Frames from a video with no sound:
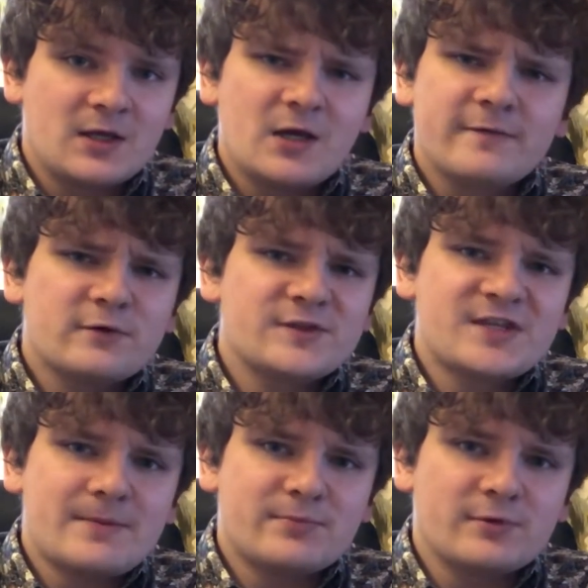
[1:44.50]
For
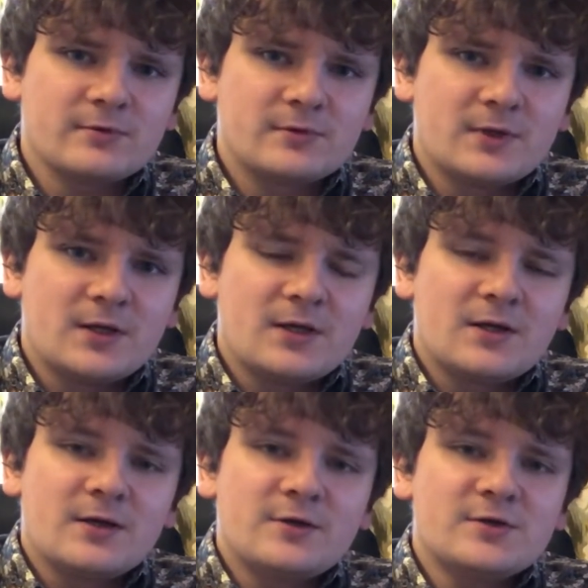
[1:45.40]
example,
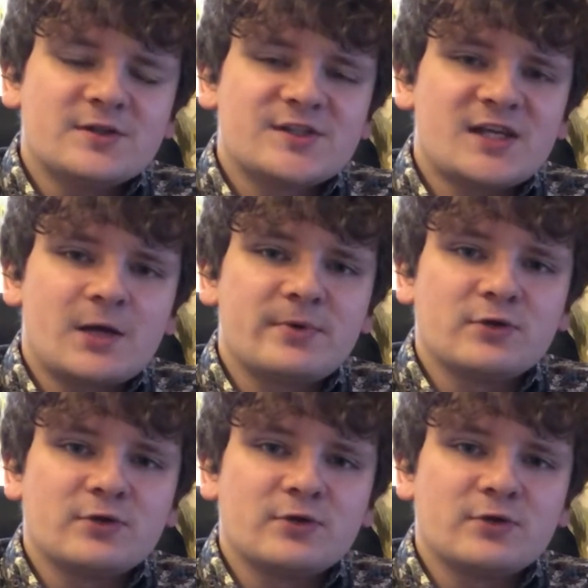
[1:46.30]
you can set up